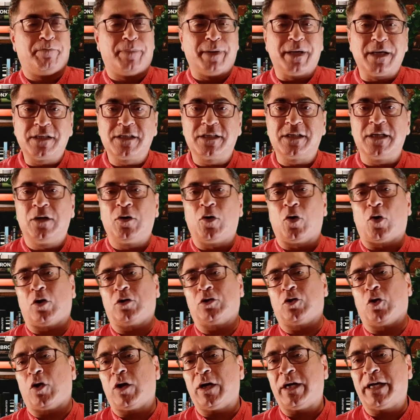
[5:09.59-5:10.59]
person or
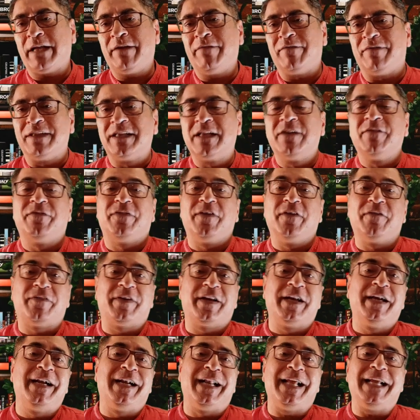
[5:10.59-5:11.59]
authority within
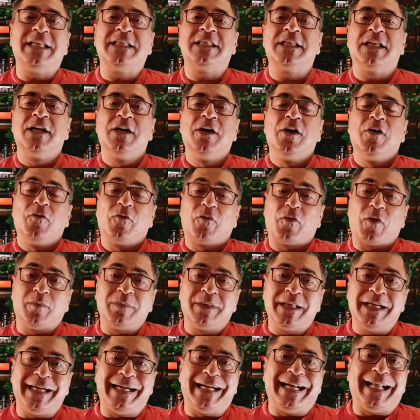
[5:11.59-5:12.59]
15 days
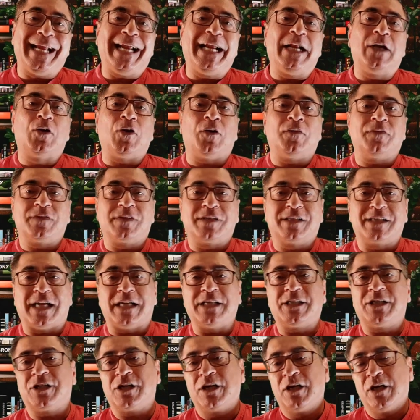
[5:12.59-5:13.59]
from the date of
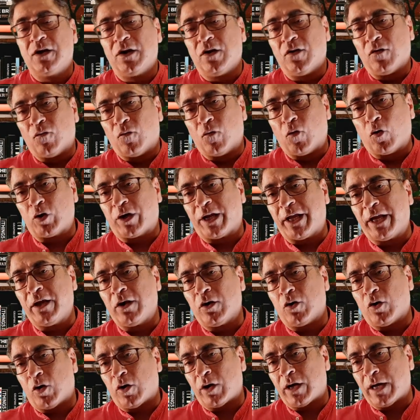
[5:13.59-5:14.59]
such
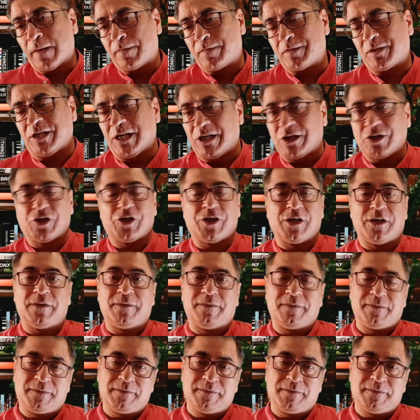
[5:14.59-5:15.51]
voting or abstention.